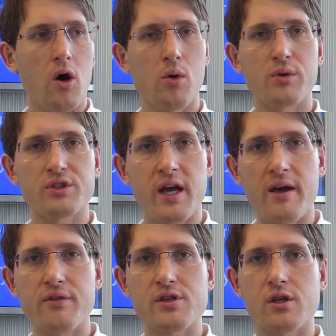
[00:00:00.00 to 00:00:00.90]
almost
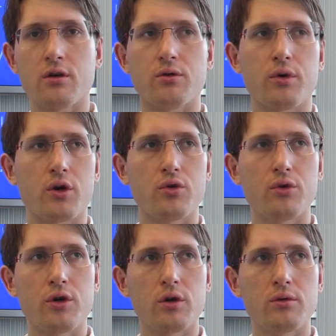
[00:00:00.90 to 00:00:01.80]
every single
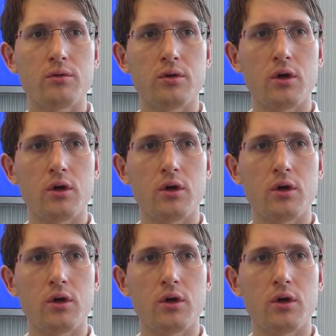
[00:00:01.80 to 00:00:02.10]
recruiter